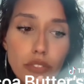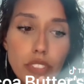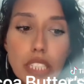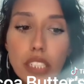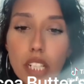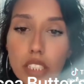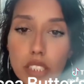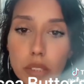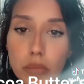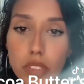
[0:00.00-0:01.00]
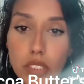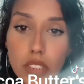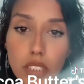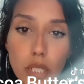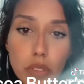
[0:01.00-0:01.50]
the Najums
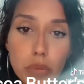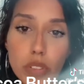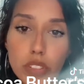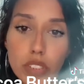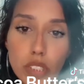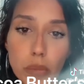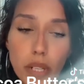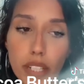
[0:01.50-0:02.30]
that were posted on my